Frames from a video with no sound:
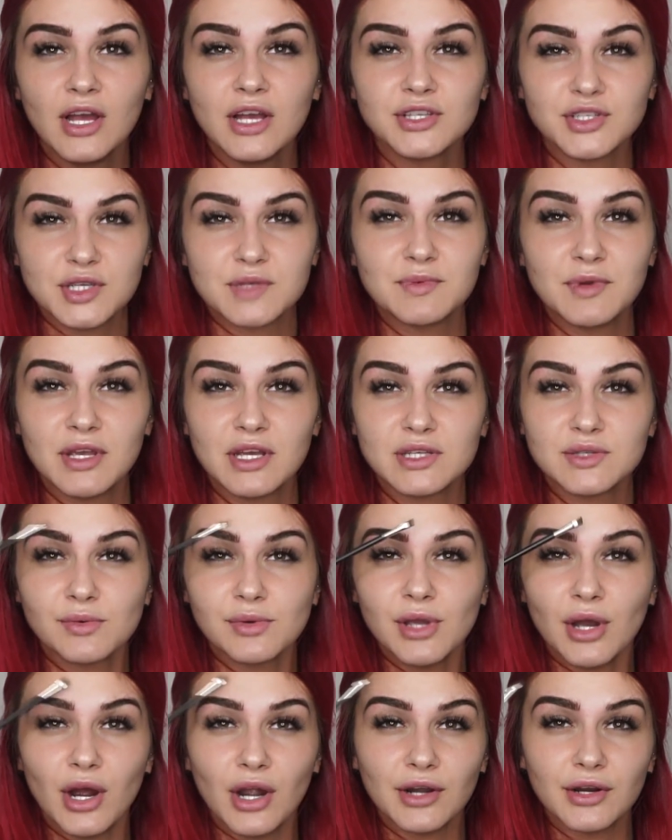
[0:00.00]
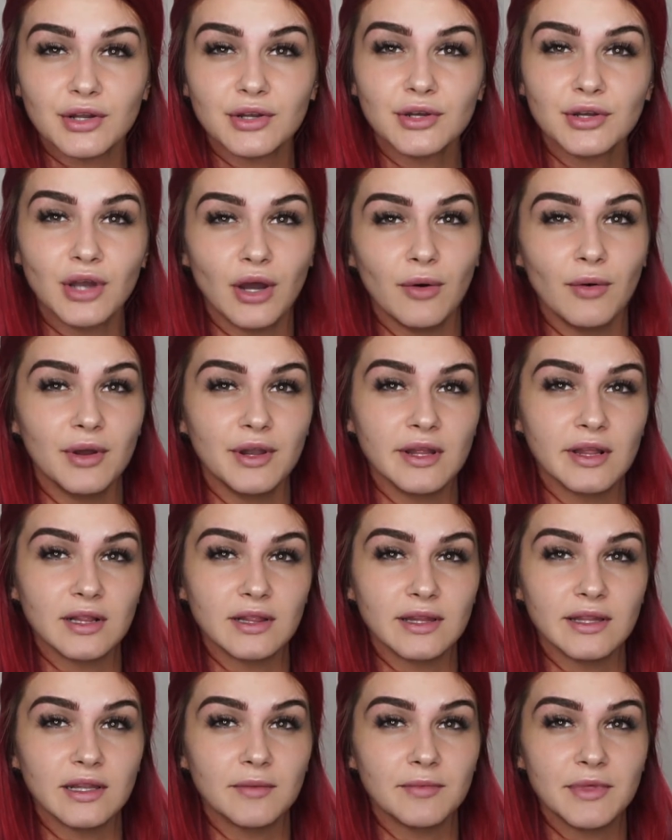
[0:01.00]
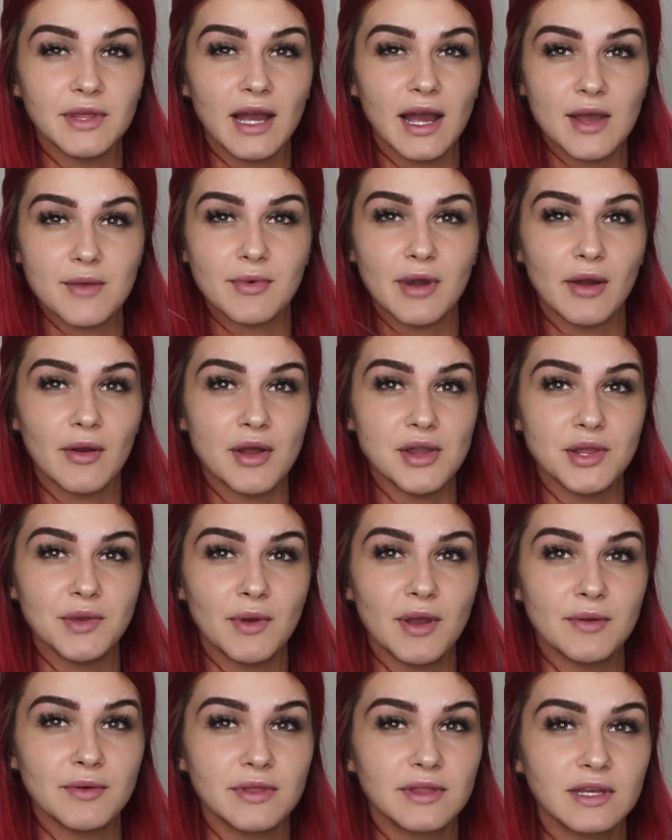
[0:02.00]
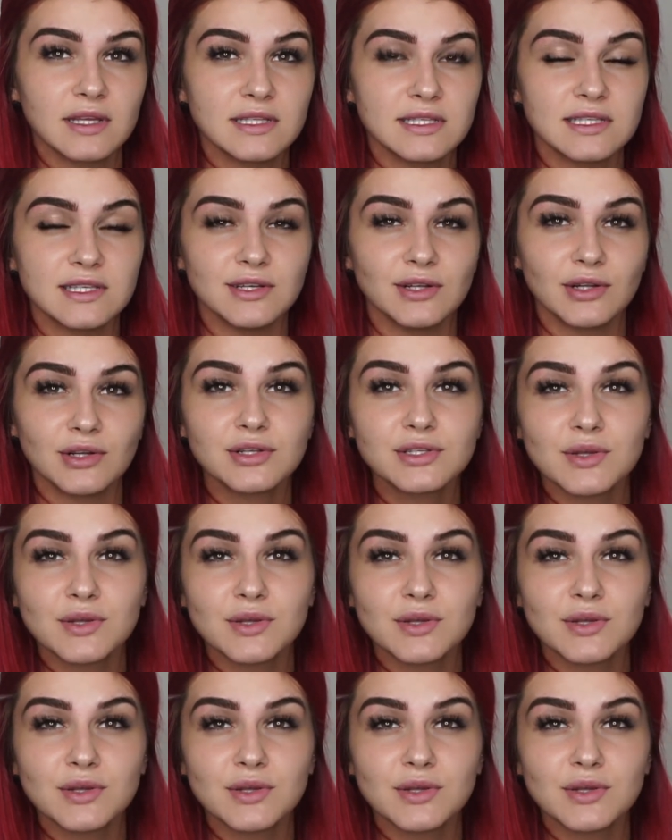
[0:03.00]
just because we are going to go in and clean up the eyebrow anyway with concealer.